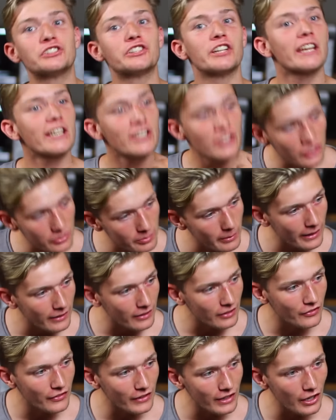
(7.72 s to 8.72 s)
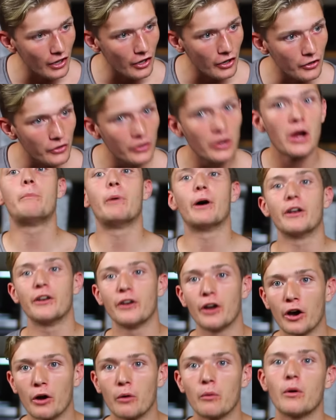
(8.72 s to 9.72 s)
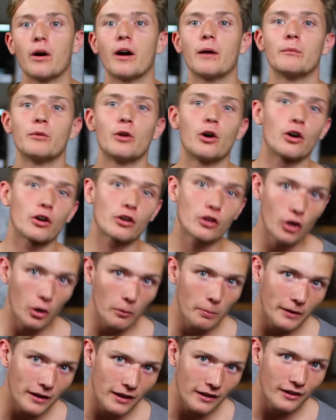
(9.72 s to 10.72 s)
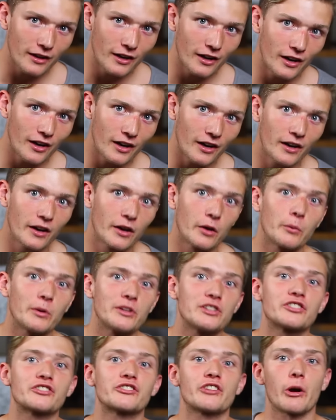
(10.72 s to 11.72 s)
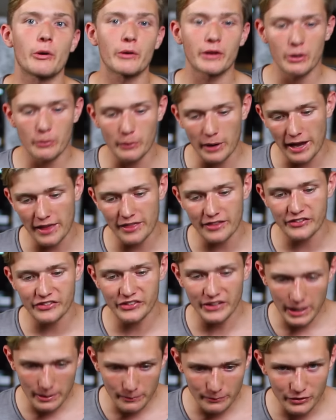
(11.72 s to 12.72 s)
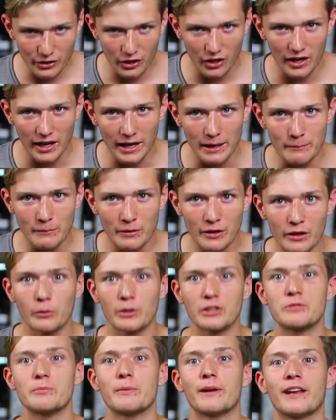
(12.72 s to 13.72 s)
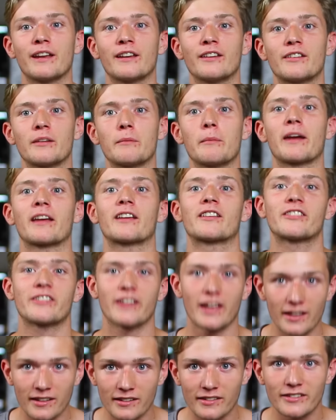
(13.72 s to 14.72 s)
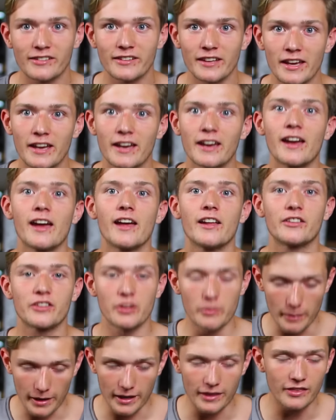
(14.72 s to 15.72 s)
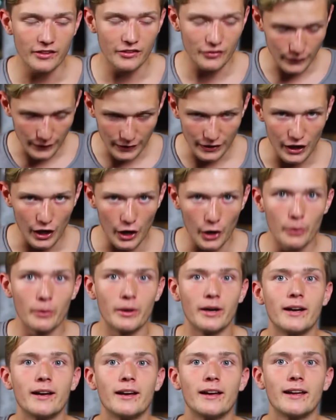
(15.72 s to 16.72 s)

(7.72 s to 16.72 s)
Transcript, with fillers: She just made this video. But no, I'm not copying her. We're just going away at the same time, which means it makes sense to make this video